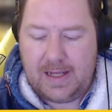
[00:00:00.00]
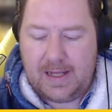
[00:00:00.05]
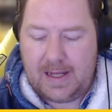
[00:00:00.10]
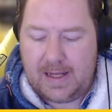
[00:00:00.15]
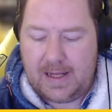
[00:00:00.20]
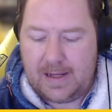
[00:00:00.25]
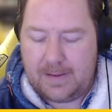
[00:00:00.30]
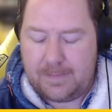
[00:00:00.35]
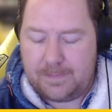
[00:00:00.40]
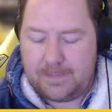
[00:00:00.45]

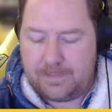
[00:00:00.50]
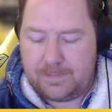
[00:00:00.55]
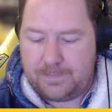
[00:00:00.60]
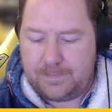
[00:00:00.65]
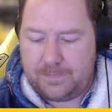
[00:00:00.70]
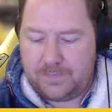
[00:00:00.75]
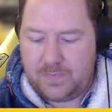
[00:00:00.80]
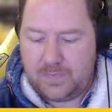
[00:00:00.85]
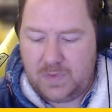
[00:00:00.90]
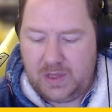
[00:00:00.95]

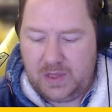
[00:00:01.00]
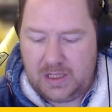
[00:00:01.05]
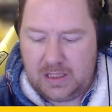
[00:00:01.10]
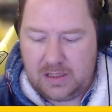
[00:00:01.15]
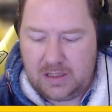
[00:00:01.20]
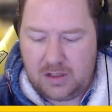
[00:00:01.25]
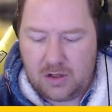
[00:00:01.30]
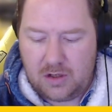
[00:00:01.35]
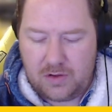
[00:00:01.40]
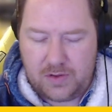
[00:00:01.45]

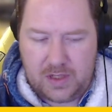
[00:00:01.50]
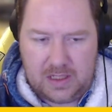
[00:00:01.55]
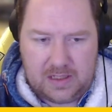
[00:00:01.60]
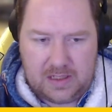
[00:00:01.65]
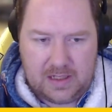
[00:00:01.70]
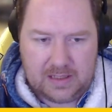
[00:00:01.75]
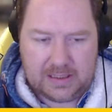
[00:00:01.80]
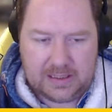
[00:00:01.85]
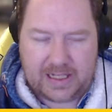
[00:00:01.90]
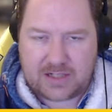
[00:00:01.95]

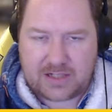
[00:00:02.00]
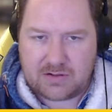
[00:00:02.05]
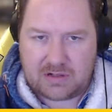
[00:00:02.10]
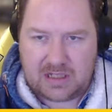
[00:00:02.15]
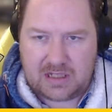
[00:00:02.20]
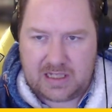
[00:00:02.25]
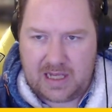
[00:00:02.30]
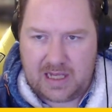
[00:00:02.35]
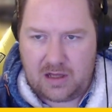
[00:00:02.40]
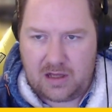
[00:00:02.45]
the
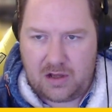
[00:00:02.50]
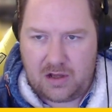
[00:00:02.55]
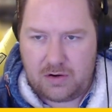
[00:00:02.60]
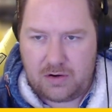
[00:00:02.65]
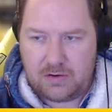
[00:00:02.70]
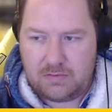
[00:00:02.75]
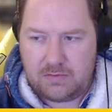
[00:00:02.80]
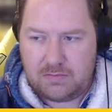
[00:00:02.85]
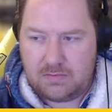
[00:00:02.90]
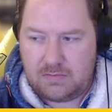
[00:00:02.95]
electric
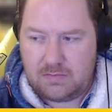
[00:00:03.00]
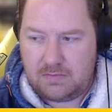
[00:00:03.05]
yellow,